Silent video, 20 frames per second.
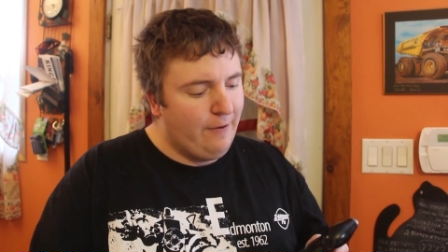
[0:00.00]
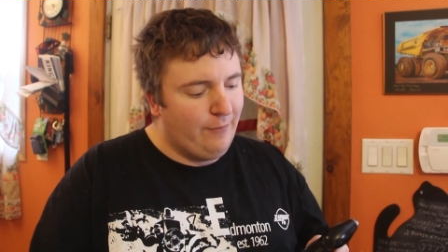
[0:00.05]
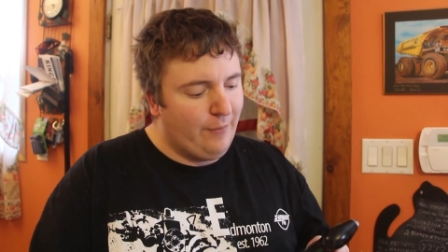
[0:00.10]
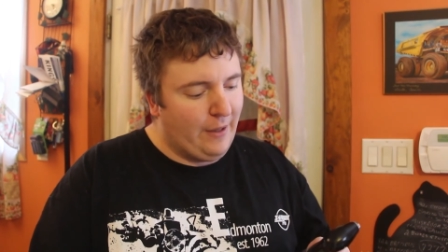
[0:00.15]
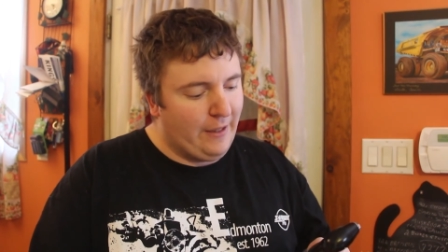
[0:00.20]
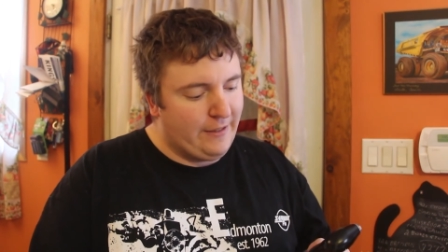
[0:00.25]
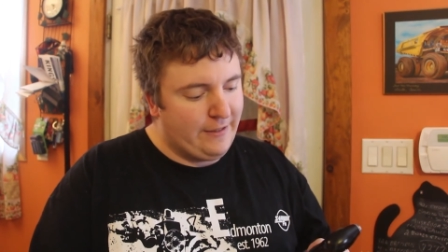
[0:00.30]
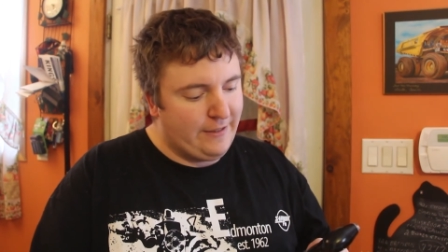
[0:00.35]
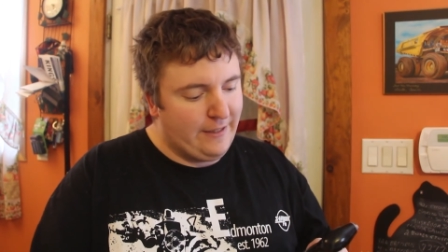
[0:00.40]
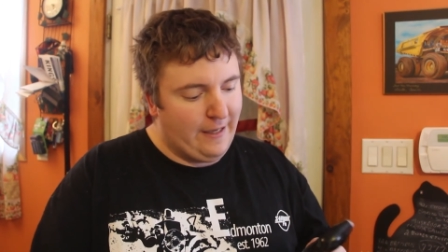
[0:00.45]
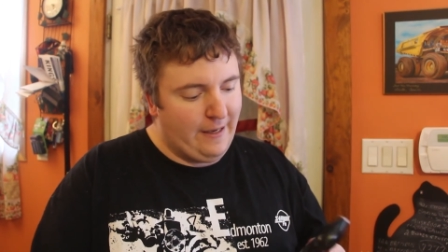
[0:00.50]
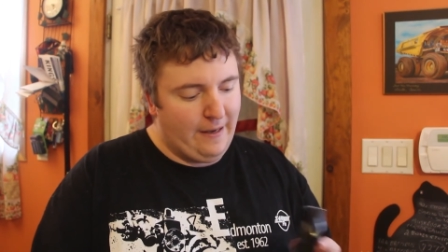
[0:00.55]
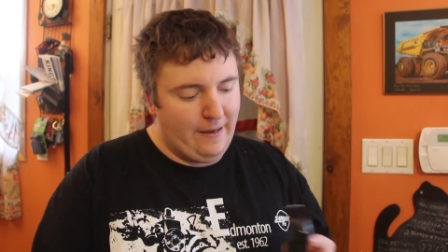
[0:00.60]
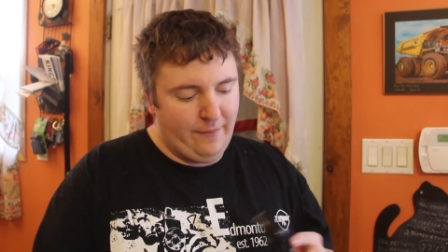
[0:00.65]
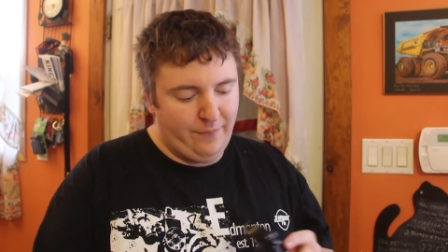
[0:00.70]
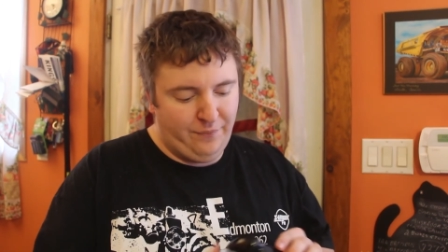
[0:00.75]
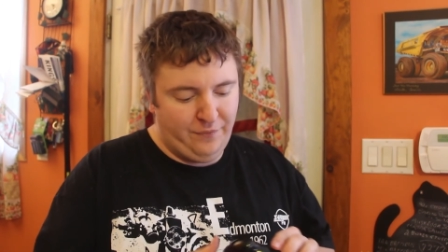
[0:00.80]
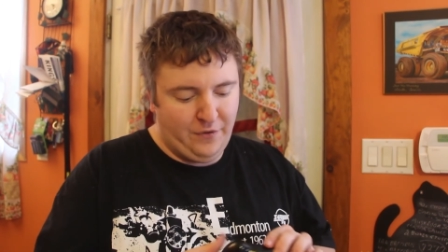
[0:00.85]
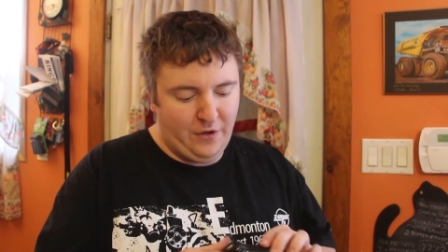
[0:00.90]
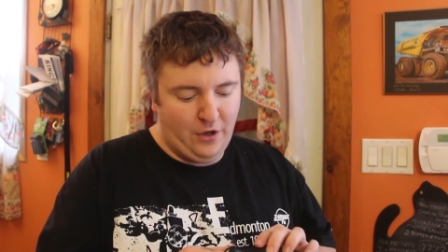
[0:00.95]
But
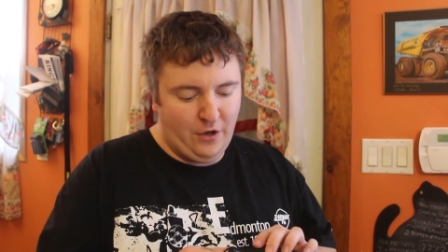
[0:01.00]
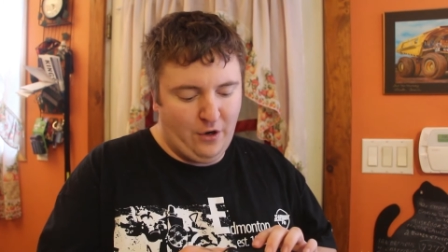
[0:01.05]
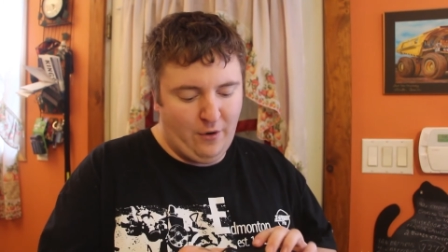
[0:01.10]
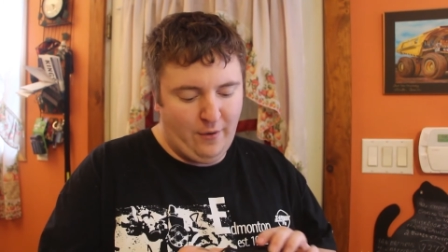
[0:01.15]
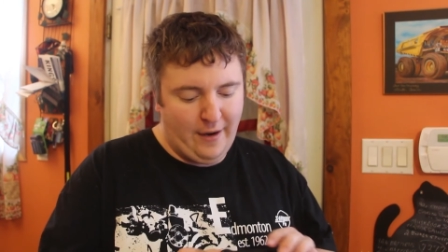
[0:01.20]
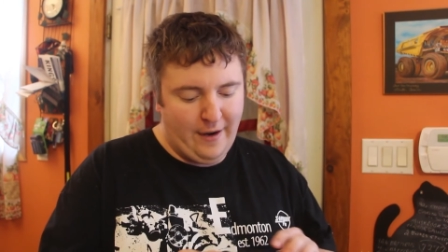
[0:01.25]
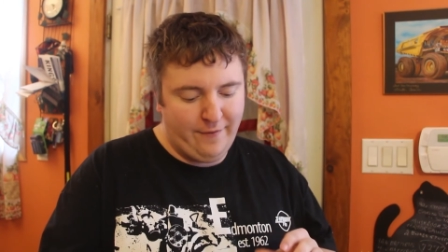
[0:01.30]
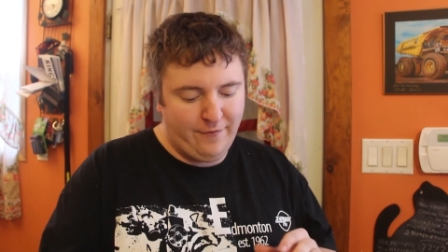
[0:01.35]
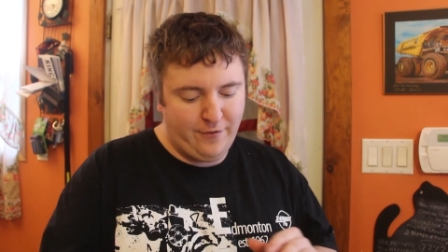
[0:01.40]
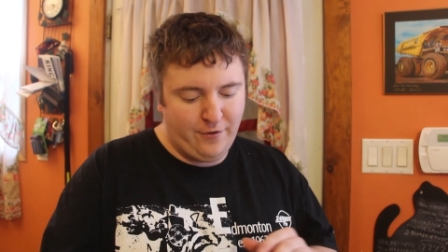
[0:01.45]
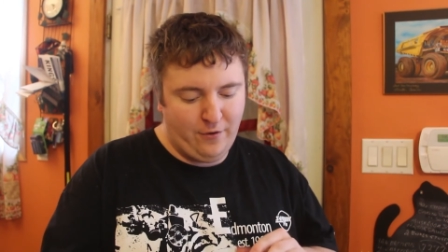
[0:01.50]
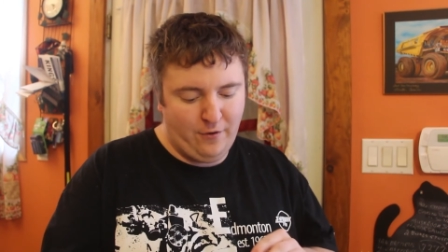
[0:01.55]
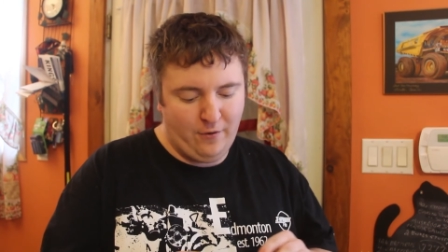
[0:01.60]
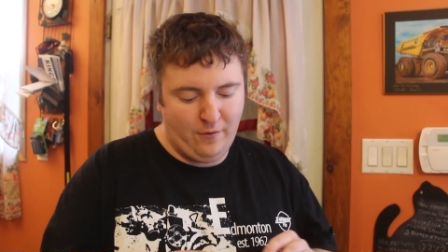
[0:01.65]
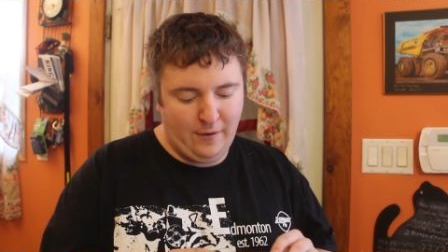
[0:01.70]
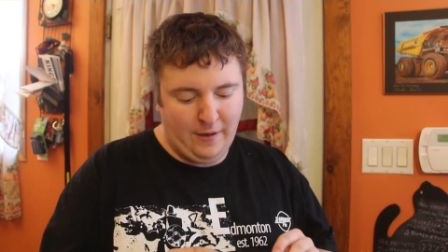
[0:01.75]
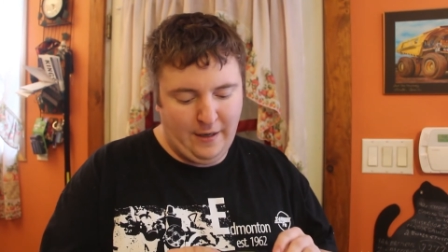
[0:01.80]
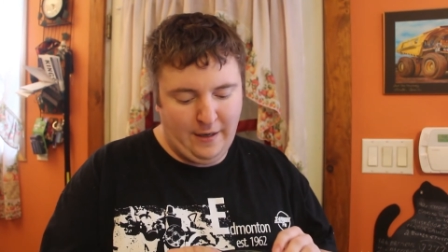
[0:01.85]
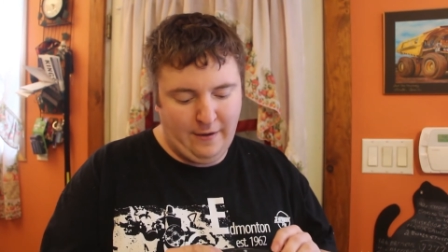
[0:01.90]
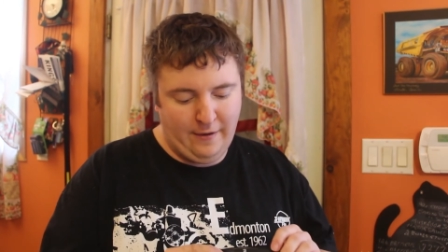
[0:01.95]
um, you know,
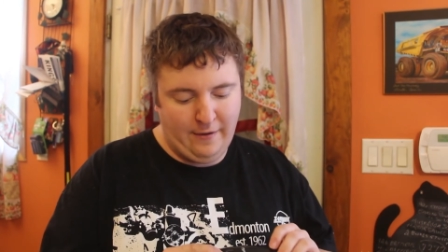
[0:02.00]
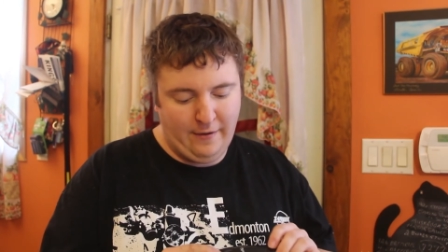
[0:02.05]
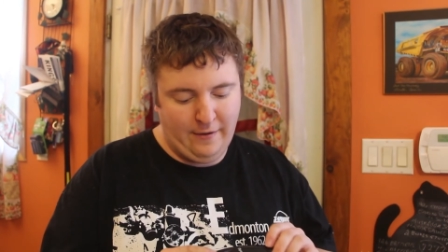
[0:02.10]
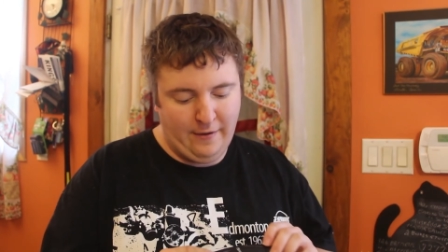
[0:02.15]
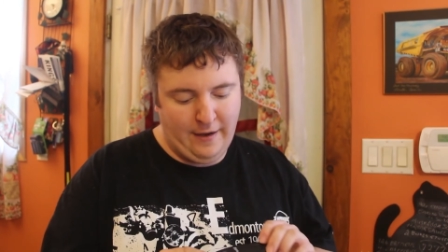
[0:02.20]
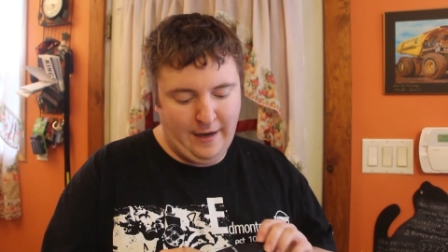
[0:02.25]
after uh,